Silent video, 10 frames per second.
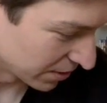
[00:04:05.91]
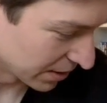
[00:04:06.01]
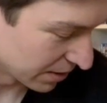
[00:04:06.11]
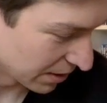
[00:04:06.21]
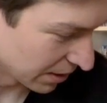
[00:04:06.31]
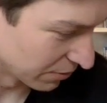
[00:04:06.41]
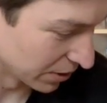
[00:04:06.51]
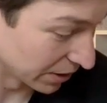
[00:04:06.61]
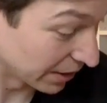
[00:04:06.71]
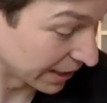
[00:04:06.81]
I, I,
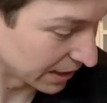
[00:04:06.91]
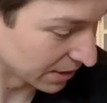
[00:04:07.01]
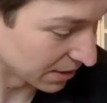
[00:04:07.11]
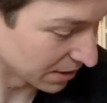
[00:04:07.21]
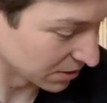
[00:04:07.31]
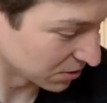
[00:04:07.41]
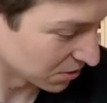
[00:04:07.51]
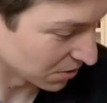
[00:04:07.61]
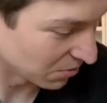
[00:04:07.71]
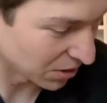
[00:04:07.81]
really like it. I just
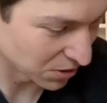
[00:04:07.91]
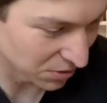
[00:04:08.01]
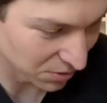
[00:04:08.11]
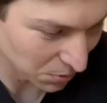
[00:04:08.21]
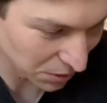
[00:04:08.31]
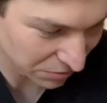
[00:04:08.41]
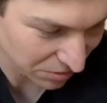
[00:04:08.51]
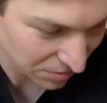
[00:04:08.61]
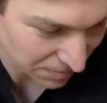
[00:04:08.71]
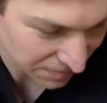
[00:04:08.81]
don't watch it too
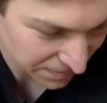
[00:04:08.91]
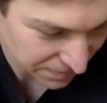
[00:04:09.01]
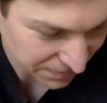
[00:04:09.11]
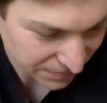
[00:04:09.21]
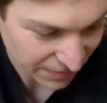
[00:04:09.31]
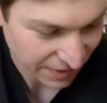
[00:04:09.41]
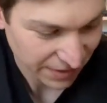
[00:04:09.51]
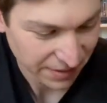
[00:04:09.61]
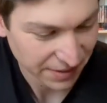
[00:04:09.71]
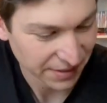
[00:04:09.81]
often.
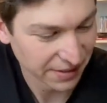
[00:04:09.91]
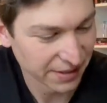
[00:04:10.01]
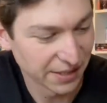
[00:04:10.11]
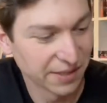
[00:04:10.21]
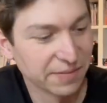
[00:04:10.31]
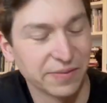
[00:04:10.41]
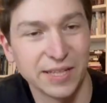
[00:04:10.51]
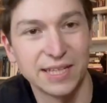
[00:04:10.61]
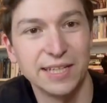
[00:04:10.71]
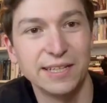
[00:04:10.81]
Uh,
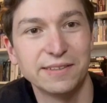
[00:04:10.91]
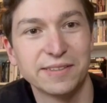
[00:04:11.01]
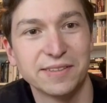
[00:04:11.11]
the Heat